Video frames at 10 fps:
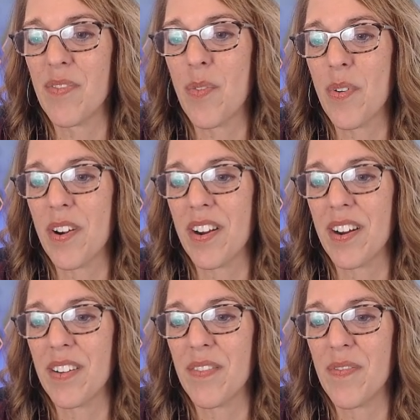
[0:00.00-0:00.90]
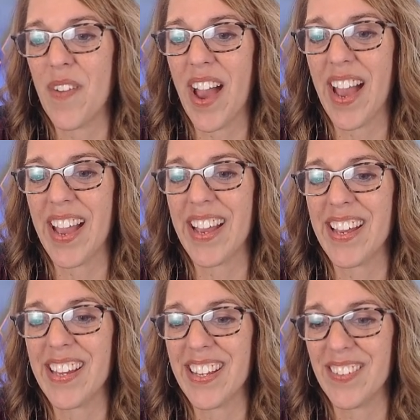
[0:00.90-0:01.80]
four,
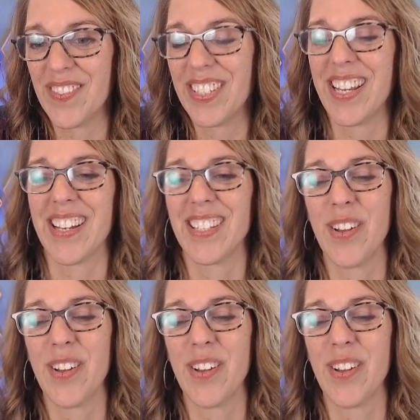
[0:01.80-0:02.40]
five, six.